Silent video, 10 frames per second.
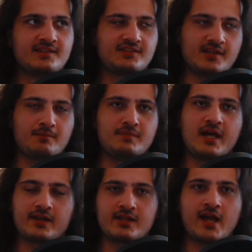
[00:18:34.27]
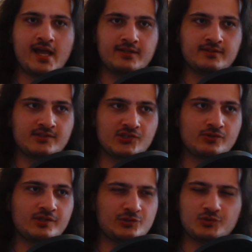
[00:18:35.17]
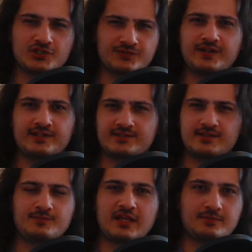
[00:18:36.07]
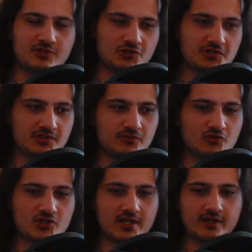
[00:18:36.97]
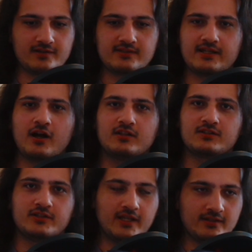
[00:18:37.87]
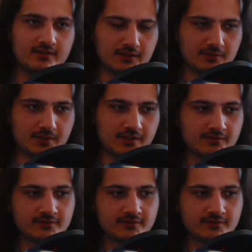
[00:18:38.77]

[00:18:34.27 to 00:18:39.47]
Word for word: some non-canon stories, which is very sometimes interesting to check out. It's like alternate ending in a way.